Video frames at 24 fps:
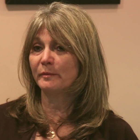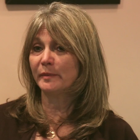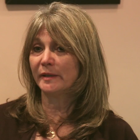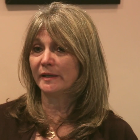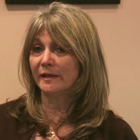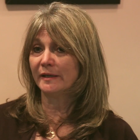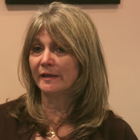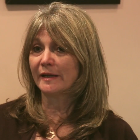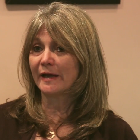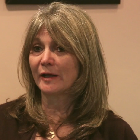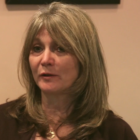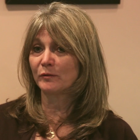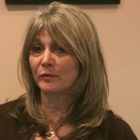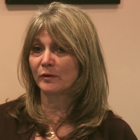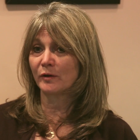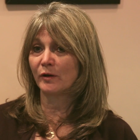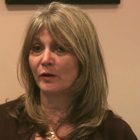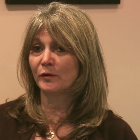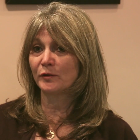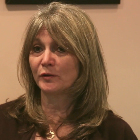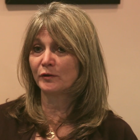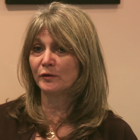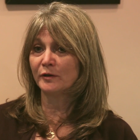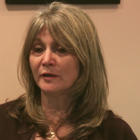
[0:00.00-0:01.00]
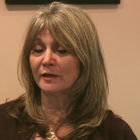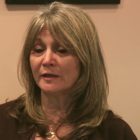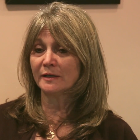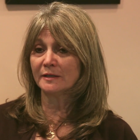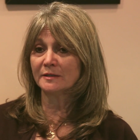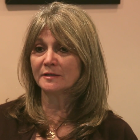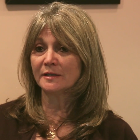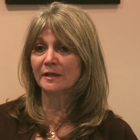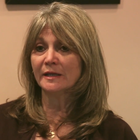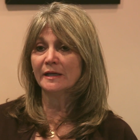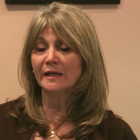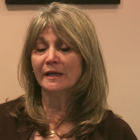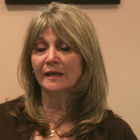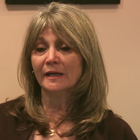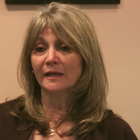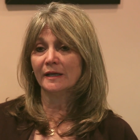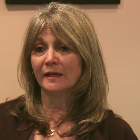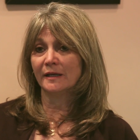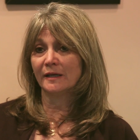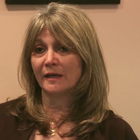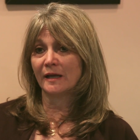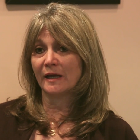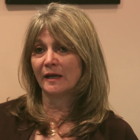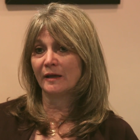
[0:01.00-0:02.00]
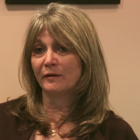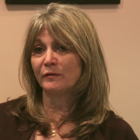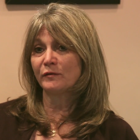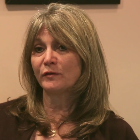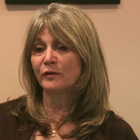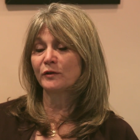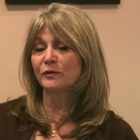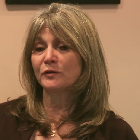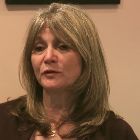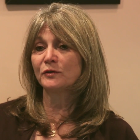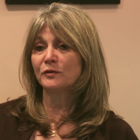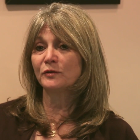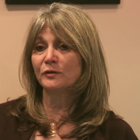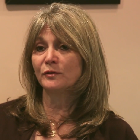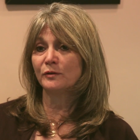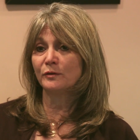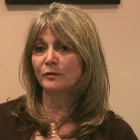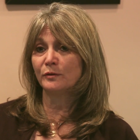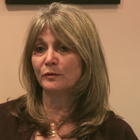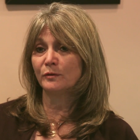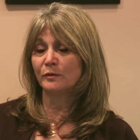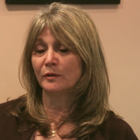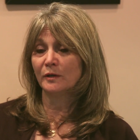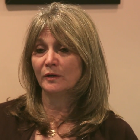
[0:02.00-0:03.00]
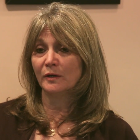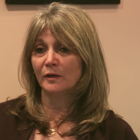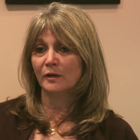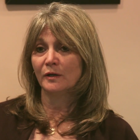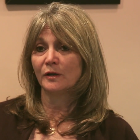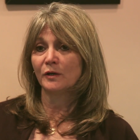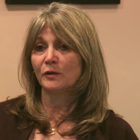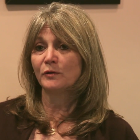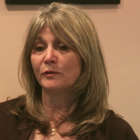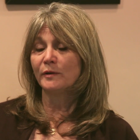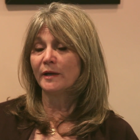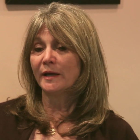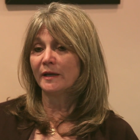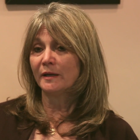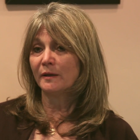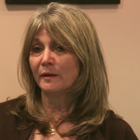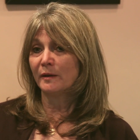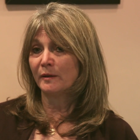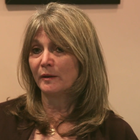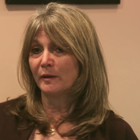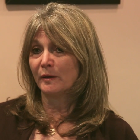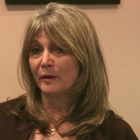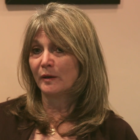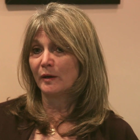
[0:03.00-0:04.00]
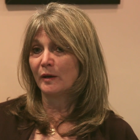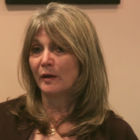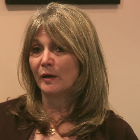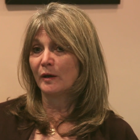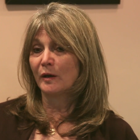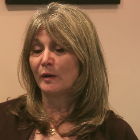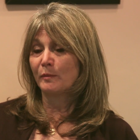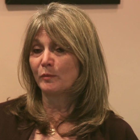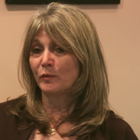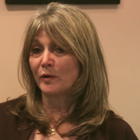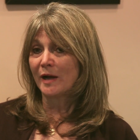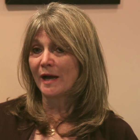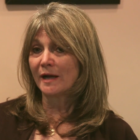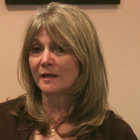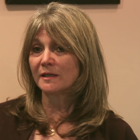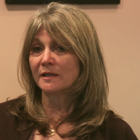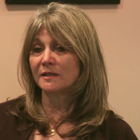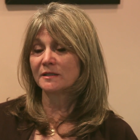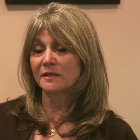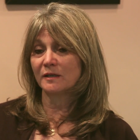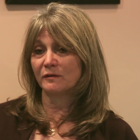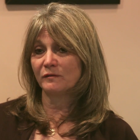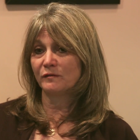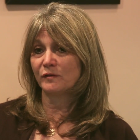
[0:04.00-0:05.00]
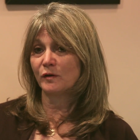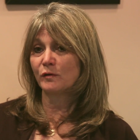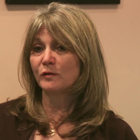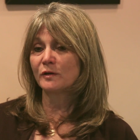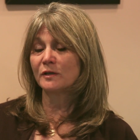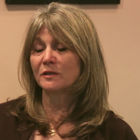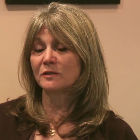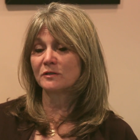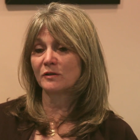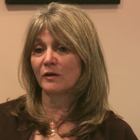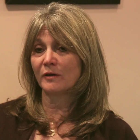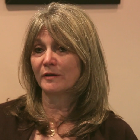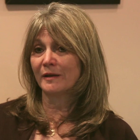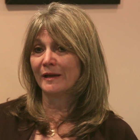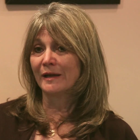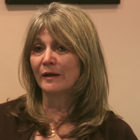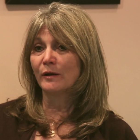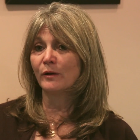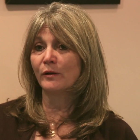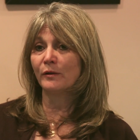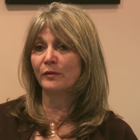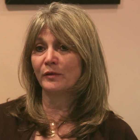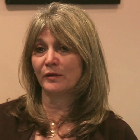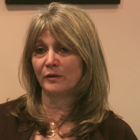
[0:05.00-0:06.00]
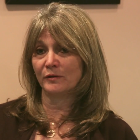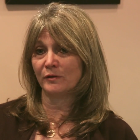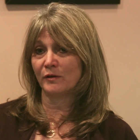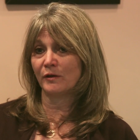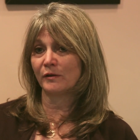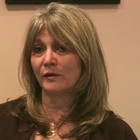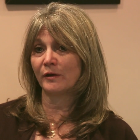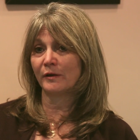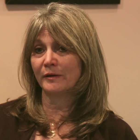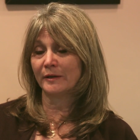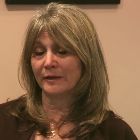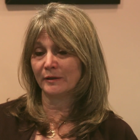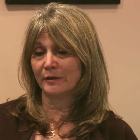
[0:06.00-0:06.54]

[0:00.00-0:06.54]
Pediatric Alternatives in an effort to create a practice that focused on health and not on